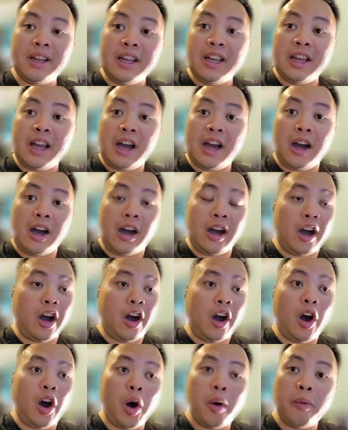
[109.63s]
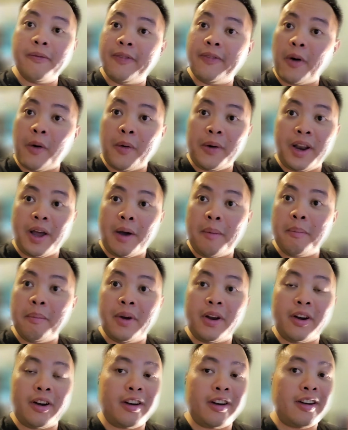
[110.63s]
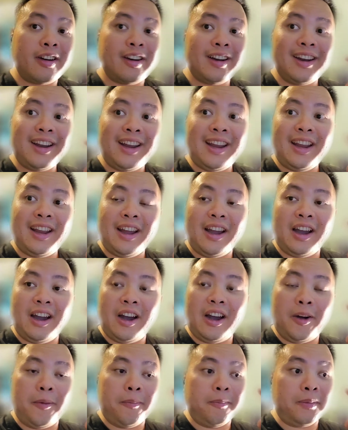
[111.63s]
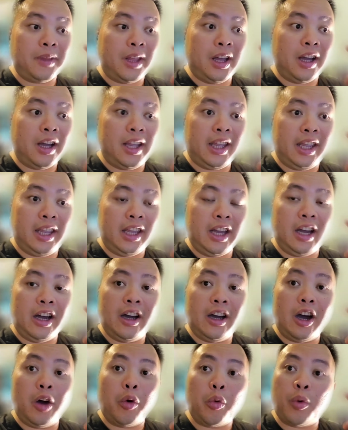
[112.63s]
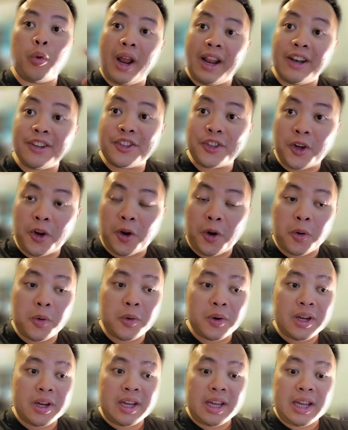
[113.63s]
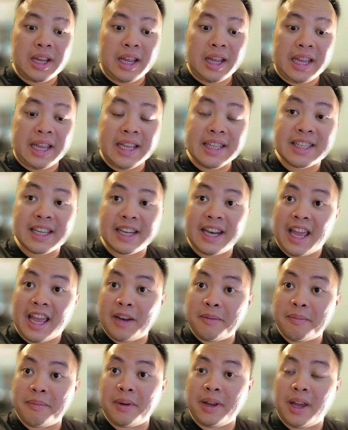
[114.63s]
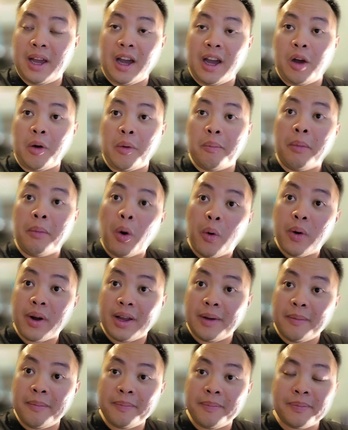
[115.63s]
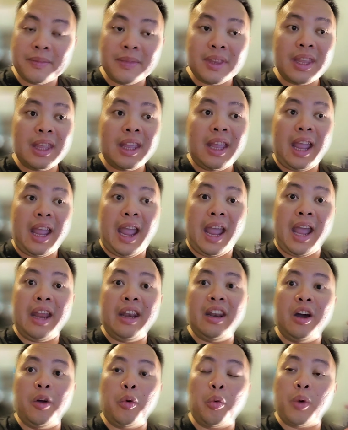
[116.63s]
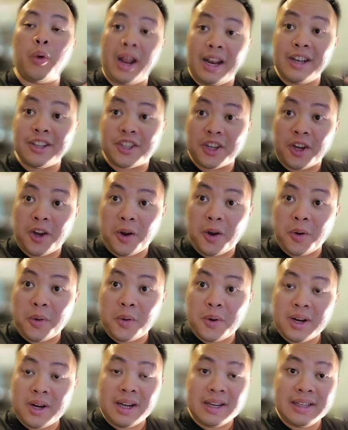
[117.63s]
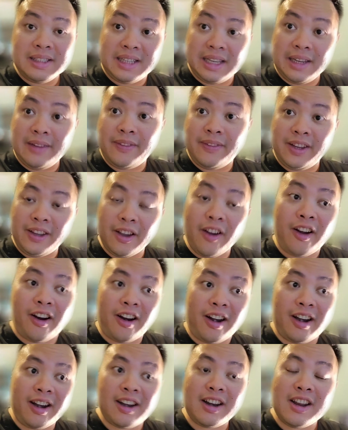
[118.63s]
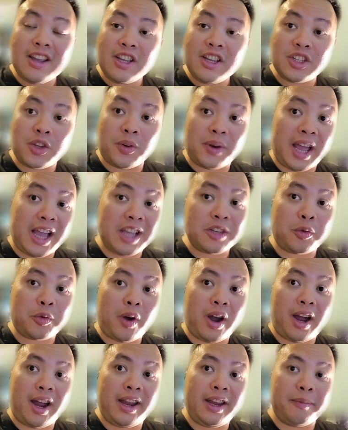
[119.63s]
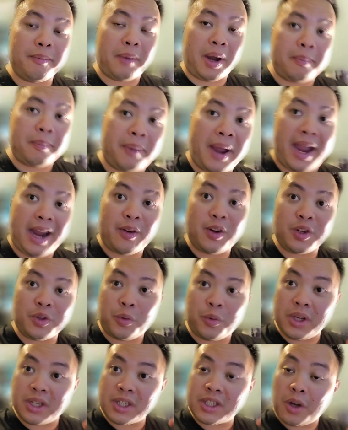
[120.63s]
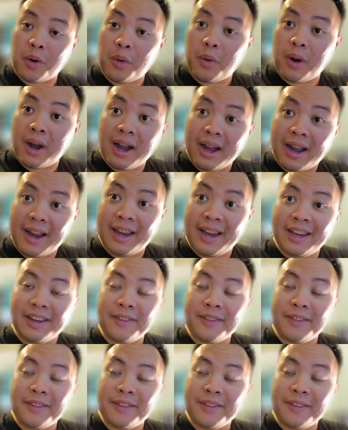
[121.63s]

a home phone number, a rental internet modem, and a rental DVR. So that's why my package was so high.